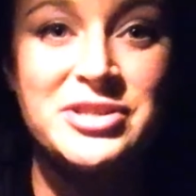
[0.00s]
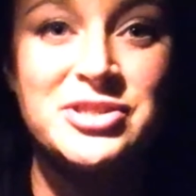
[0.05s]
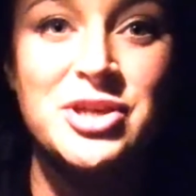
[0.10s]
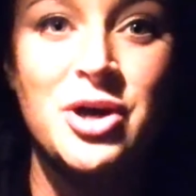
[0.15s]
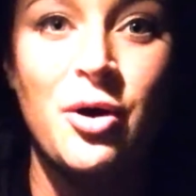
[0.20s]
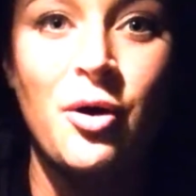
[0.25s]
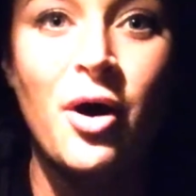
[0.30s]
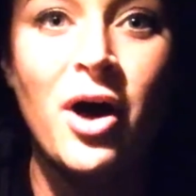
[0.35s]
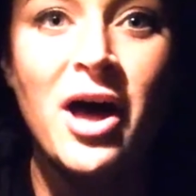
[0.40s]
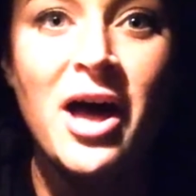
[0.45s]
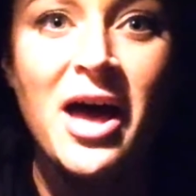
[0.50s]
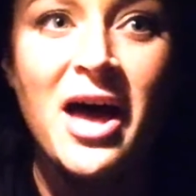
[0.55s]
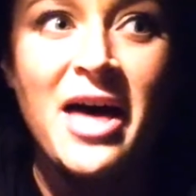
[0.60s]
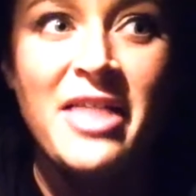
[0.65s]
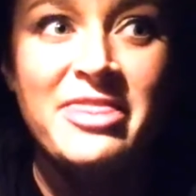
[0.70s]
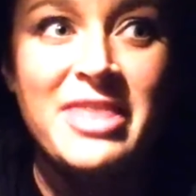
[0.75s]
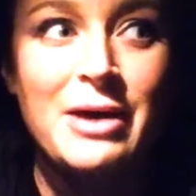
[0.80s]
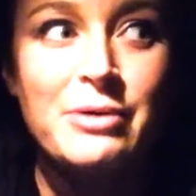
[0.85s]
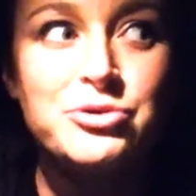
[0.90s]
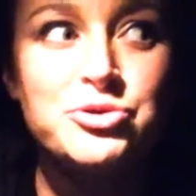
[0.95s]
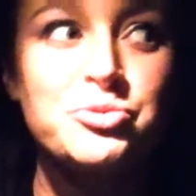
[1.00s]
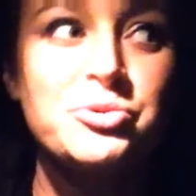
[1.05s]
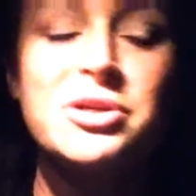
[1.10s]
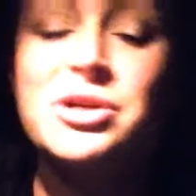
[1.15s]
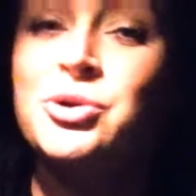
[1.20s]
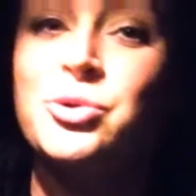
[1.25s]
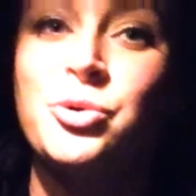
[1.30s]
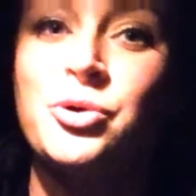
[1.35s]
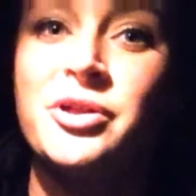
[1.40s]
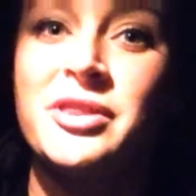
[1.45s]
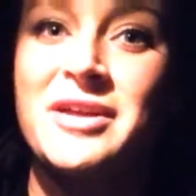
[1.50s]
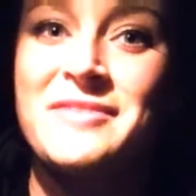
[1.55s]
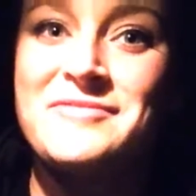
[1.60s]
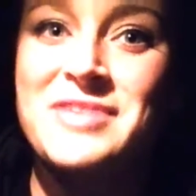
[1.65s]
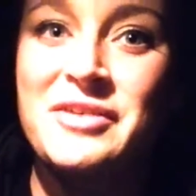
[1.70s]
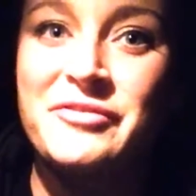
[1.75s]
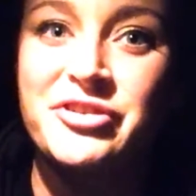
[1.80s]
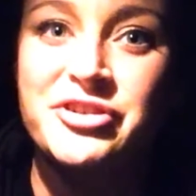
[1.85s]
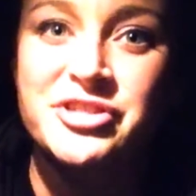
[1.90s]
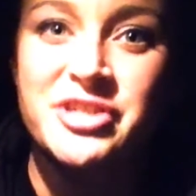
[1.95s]
So that was really cool. They've
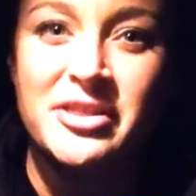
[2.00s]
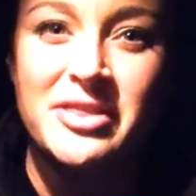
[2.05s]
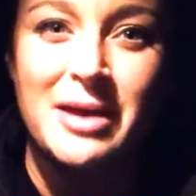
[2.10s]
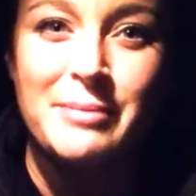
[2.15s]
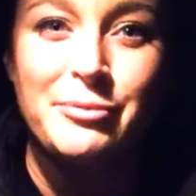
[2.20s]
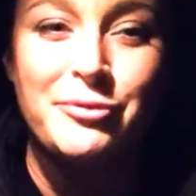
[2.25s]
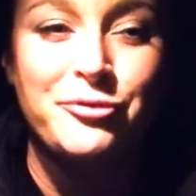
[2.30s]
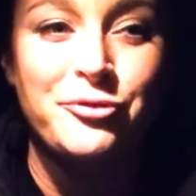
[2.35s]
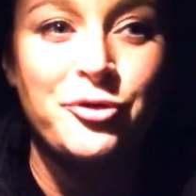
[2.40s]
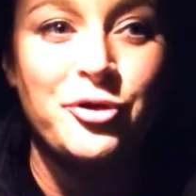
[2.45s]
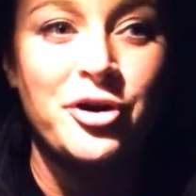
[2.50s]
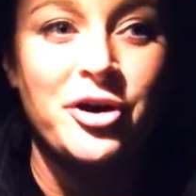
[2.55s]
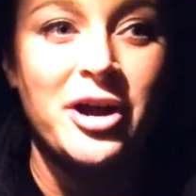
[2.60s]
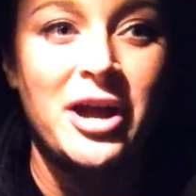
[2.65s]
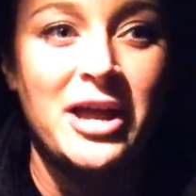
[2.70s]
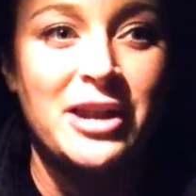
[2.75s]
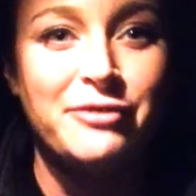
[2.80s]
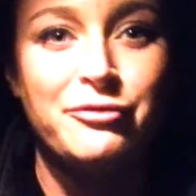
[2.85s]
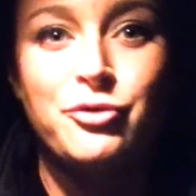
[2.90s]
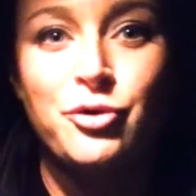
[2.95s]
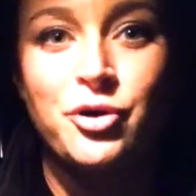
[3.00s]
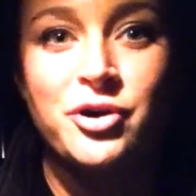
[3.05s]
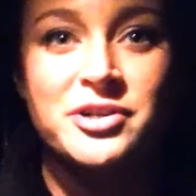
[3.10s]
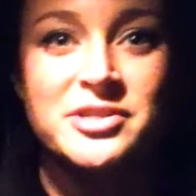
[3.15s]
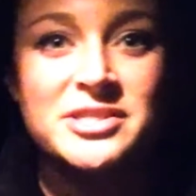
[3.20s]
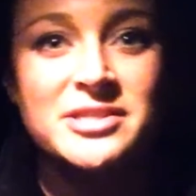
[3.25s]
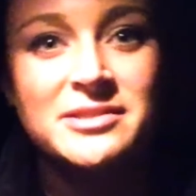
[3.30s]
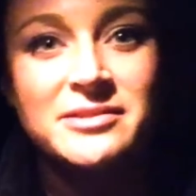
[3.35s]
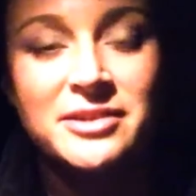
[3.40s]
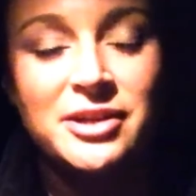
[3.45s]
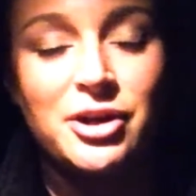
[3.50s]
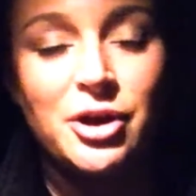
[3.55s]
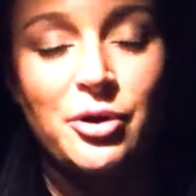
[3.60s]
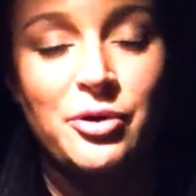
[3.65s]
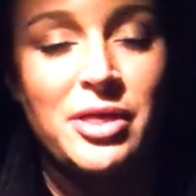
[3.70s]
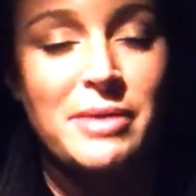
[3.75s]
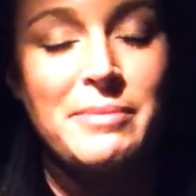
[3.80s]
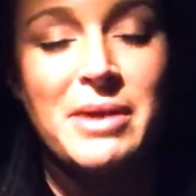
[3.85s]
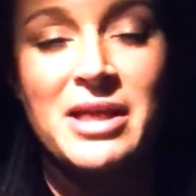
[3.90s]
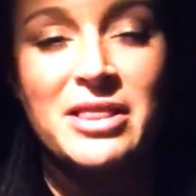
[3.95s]
never done that before. And of course, you know,
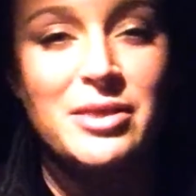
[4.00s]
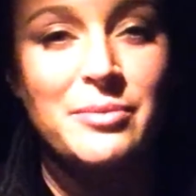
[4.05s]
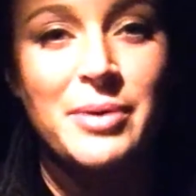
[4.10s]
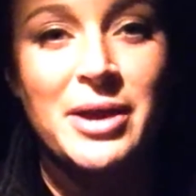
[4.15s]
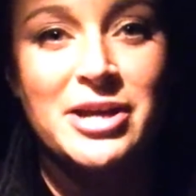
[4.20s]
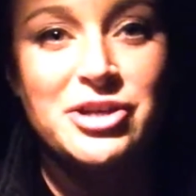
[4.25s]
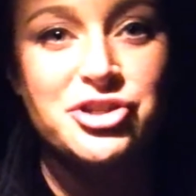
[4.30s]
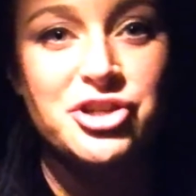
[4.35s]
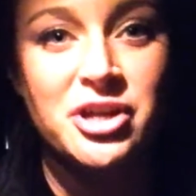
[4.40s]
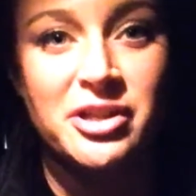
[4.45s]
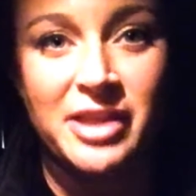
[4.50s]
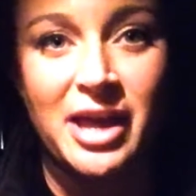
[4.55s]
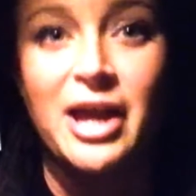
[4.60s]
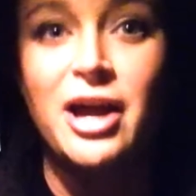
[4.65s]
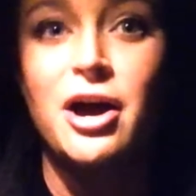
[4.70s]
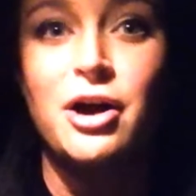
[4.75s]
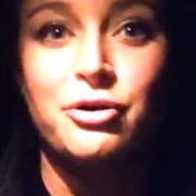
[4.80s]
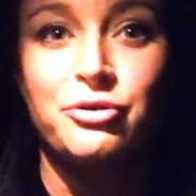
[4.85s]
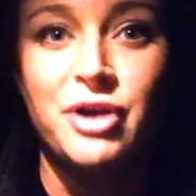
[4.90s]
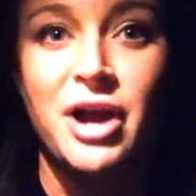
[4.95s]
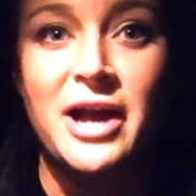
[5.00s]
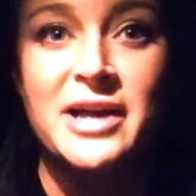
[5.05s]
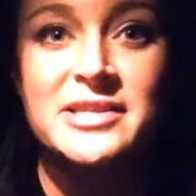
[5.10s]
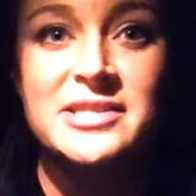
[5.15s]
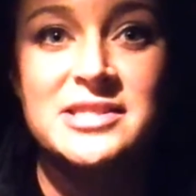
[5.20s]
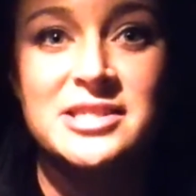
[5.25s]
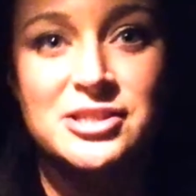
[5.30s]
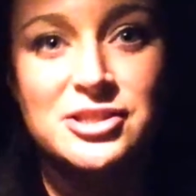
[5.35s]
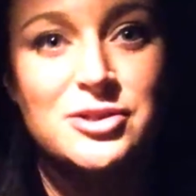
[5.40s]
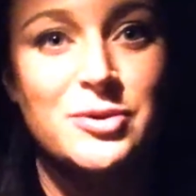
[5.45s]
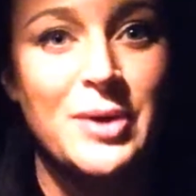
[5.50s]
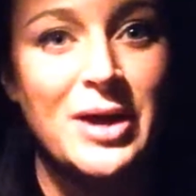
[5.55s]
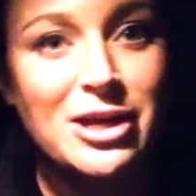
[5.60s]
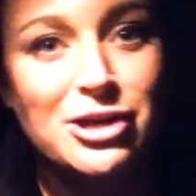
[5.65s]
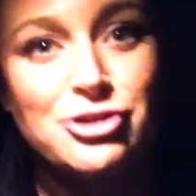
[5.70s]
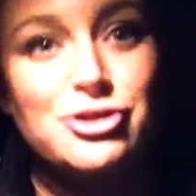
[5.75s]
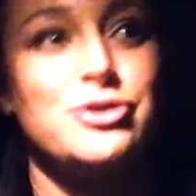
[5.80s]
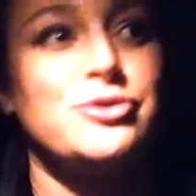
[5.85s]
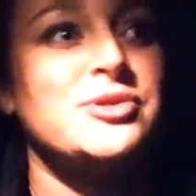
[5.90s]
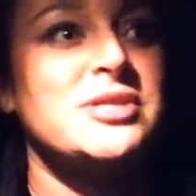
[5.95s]
they made the patient like arrest, and so we had
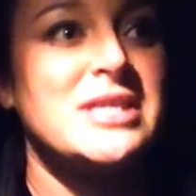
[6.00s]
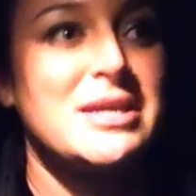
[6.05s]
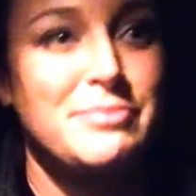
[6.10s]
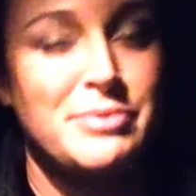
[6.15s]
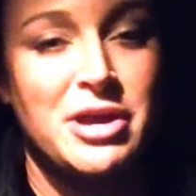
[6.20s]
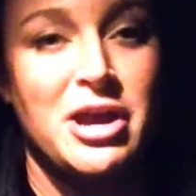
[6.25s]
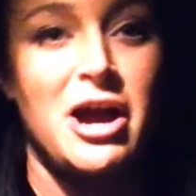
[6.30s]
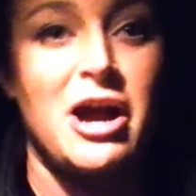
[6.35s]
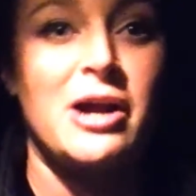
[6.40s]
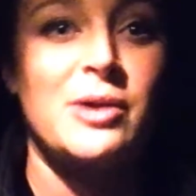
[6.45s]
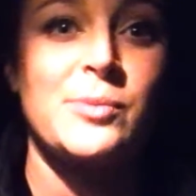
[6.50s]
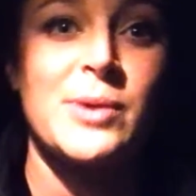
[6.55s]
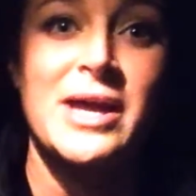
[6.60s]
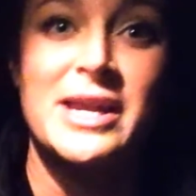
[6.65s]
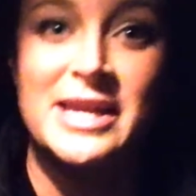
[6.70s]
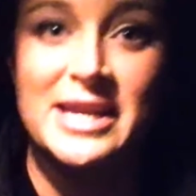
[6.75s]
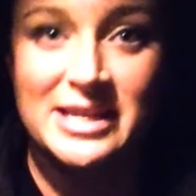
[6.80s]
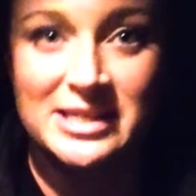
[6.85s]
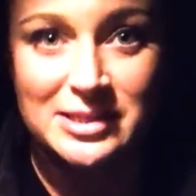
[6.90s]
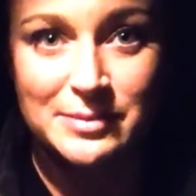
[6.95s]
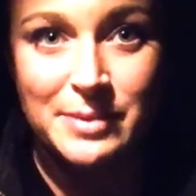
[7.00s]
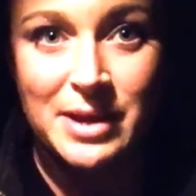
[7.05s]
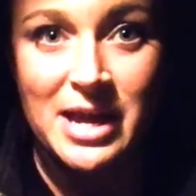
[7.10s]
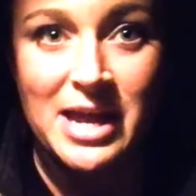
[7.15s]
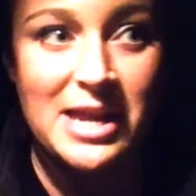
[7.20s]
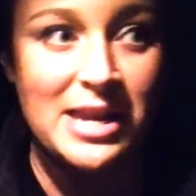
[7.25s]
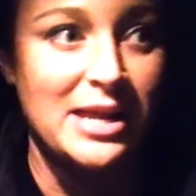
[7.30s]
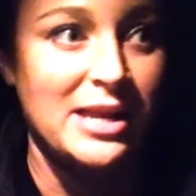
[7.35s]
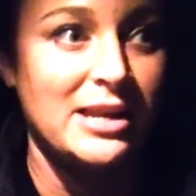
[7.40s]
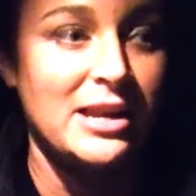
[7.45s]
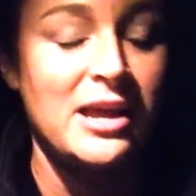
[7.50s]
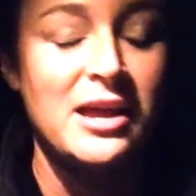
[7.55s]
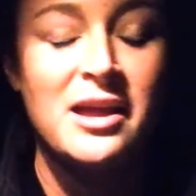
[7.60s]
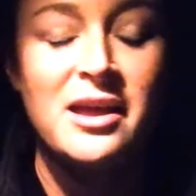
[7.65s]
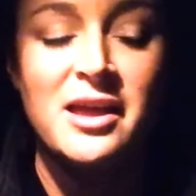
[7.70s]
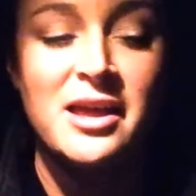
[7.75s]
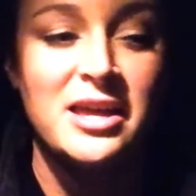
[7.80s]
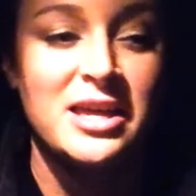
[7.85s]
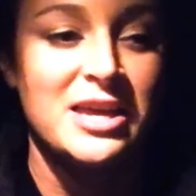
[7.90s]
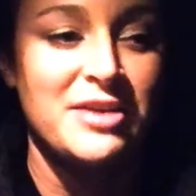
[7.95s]
to do CPR, and we had to intubate and
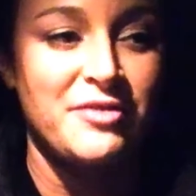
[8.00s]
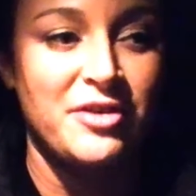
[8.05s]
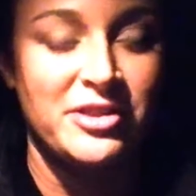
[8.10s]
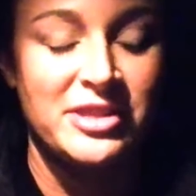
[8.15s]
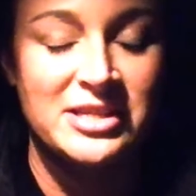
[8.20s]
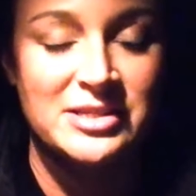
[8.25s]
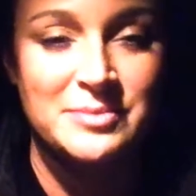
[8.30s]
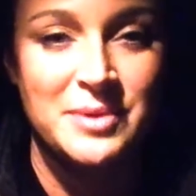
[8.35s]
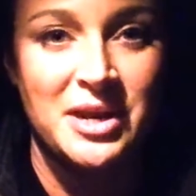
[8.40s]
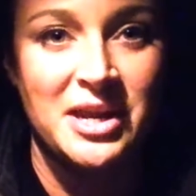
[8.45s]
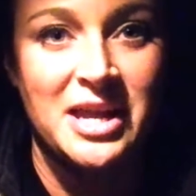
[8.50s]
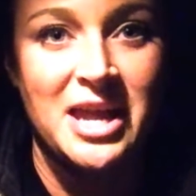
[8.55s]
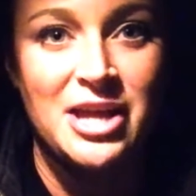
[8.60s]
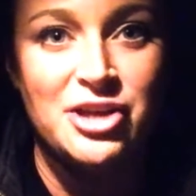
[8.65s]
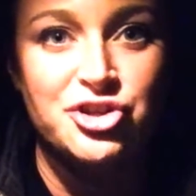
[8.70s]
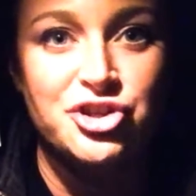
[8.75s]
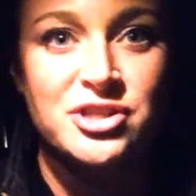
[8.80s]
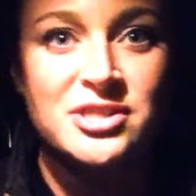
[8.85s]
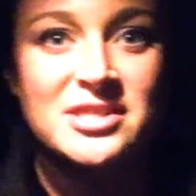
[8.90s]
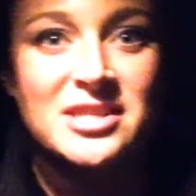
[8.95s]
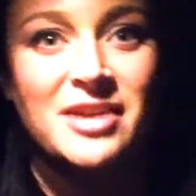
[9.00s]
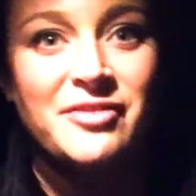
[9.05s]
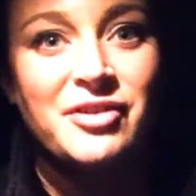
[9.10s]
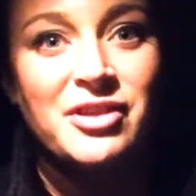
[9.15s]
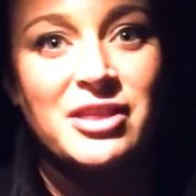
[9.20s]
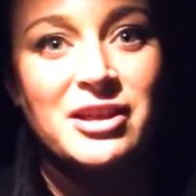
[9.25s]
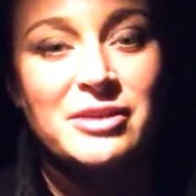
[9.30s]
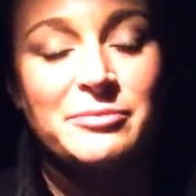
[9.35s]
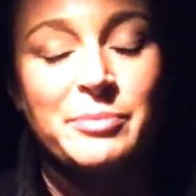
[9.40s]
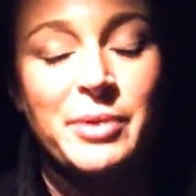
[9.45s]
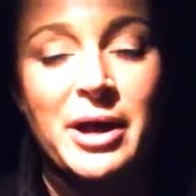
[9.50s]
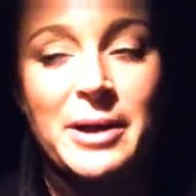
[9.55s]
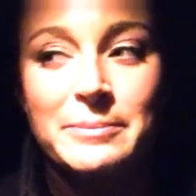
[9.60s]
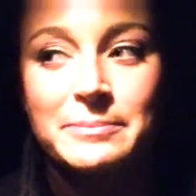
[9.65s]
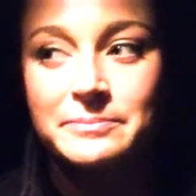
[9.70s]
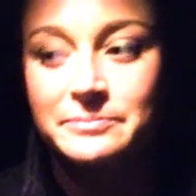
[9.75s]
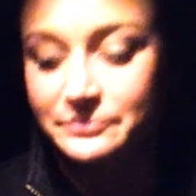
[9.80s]
give all these medications and everything. But